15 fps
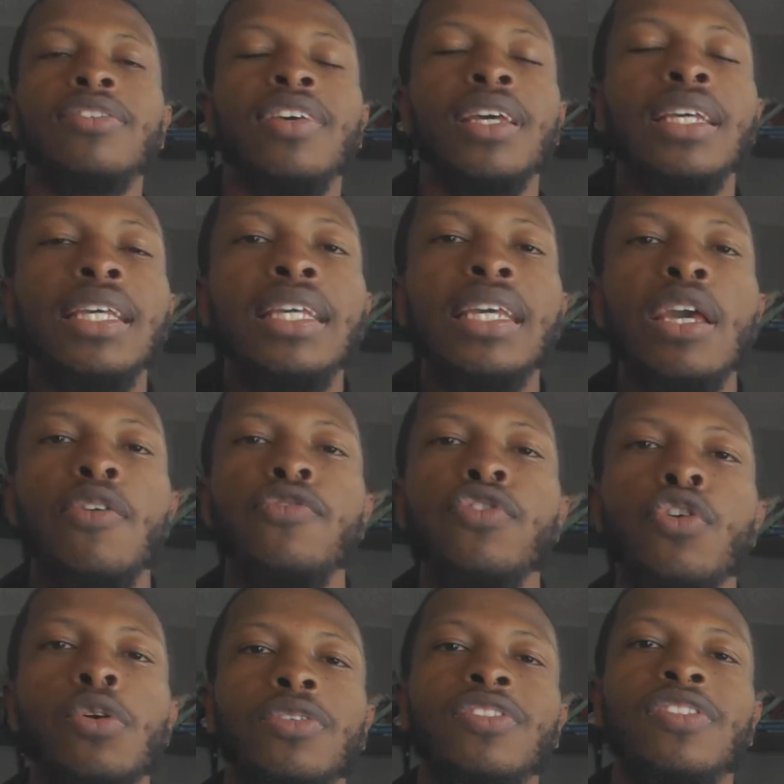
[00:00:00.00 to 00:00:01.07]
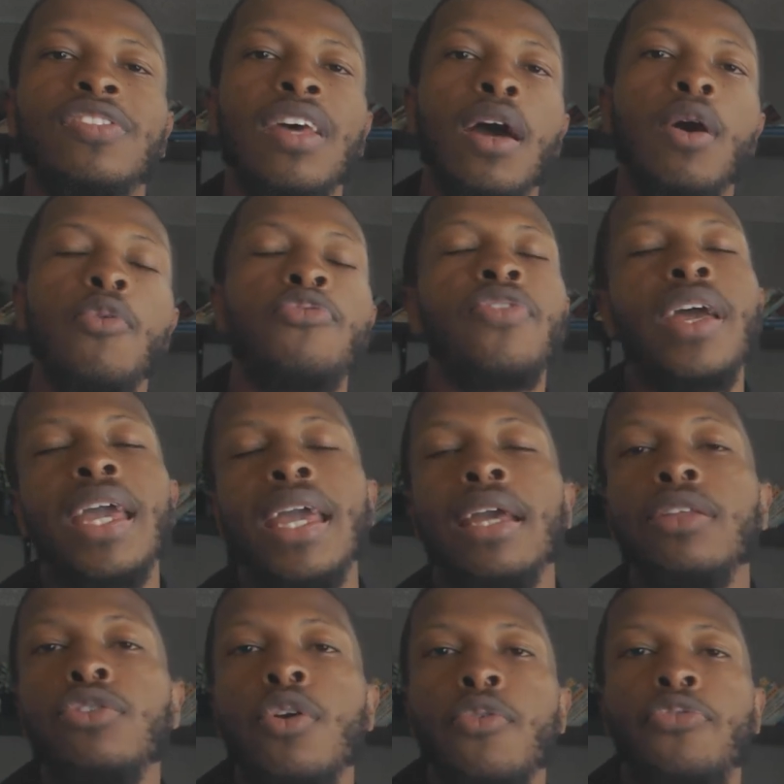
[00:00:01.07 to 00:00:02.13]
to give yourself
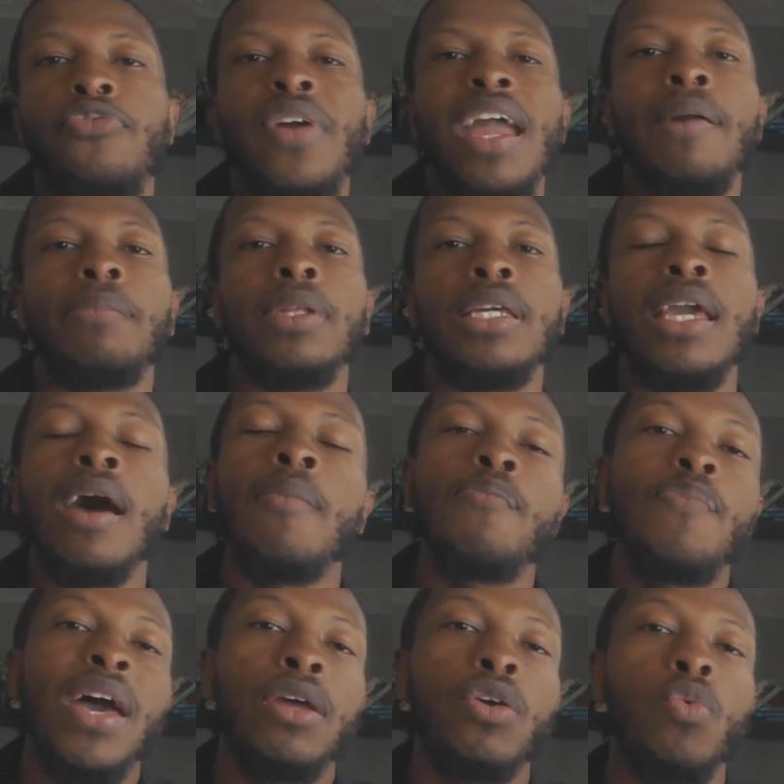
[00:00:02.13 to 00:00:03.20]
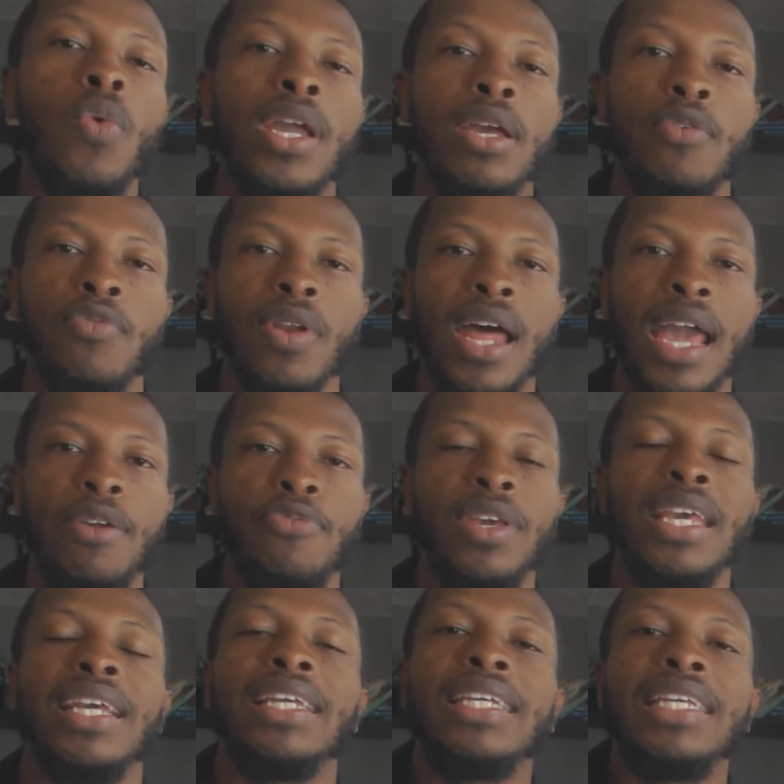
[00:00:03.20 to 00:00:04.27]
and your family a better way of life.
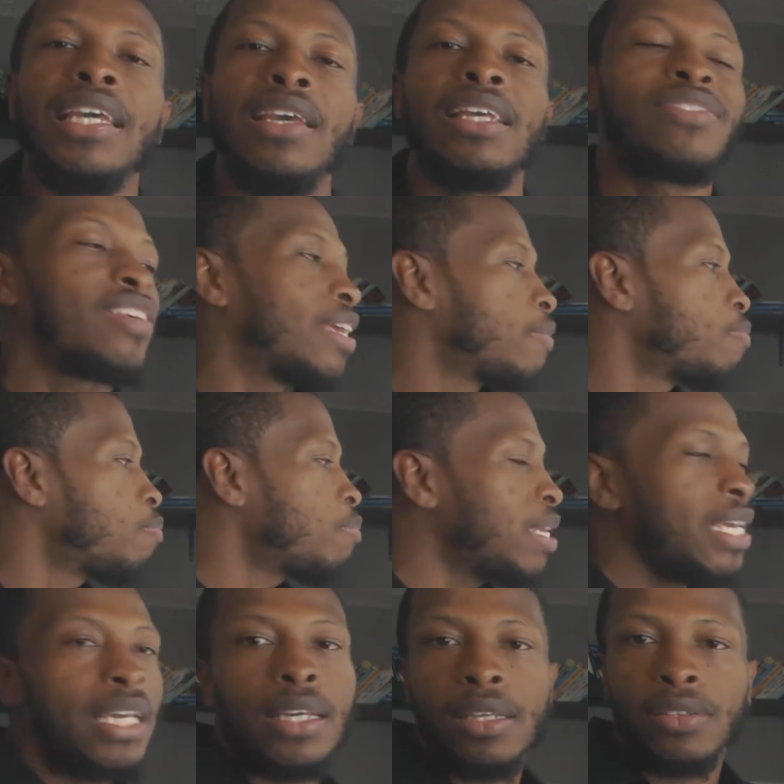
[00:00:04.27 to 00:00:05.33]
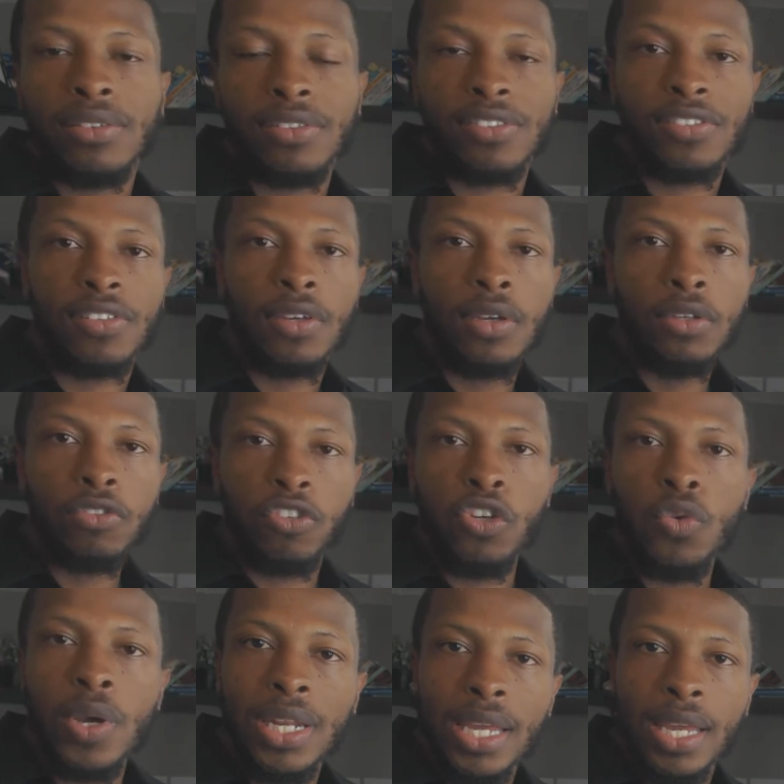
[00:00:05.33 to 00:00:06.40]
It get, it's a means
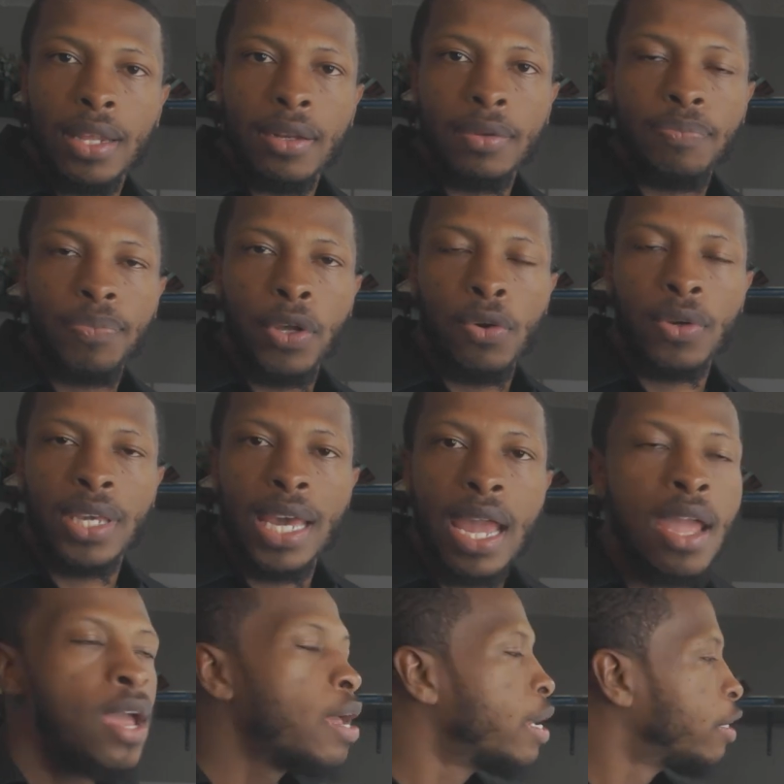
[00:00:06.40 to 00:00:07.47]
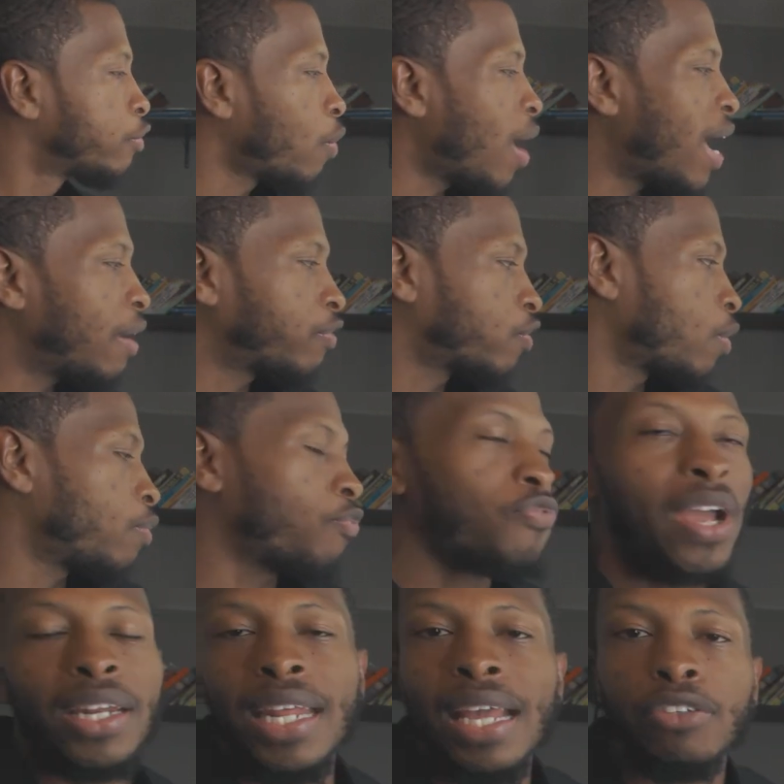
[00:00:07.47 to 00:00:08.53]
to an end, okay? So have certain
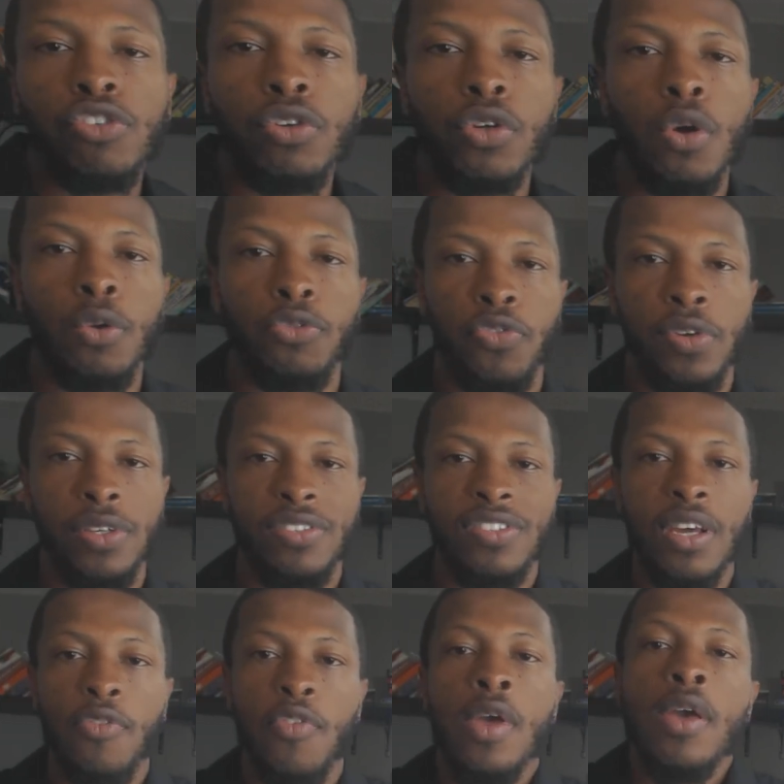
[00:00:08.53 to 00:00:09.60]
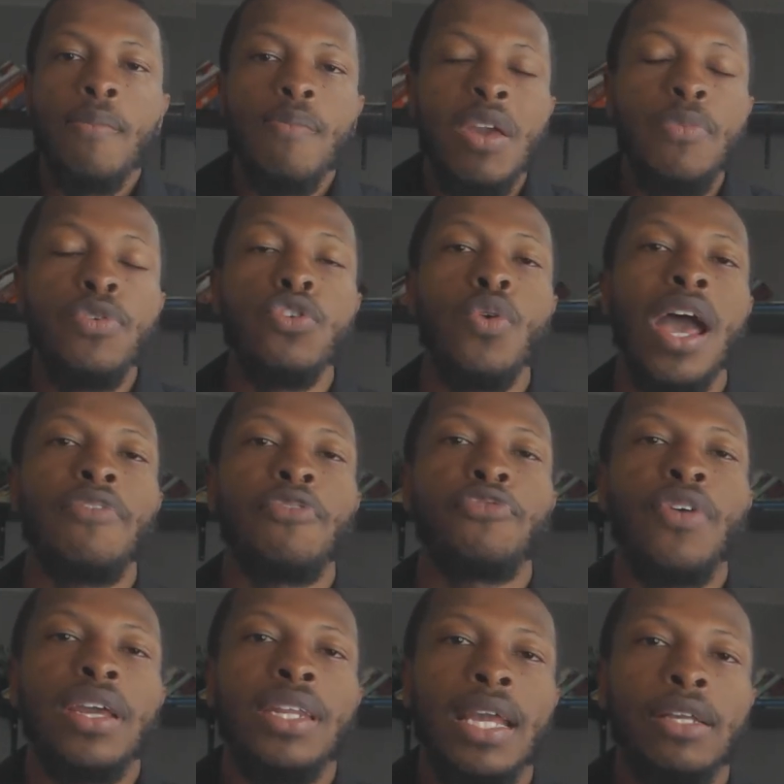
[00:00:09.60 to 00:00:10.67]
financial goals for yourself. Maybe you have a
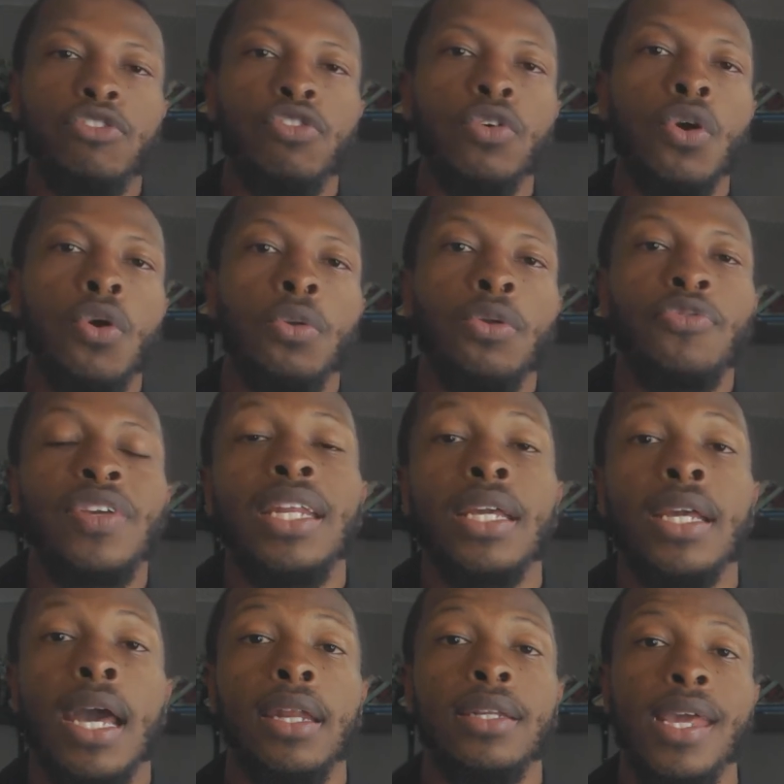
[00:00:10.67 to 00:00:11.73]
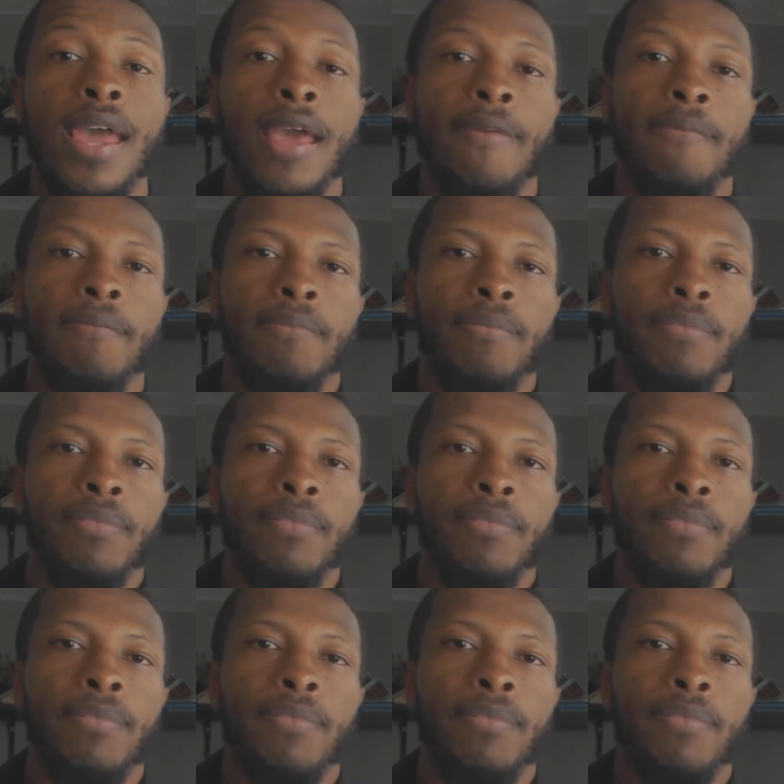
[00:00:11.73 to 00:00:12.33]
financial goal of getting out of debt.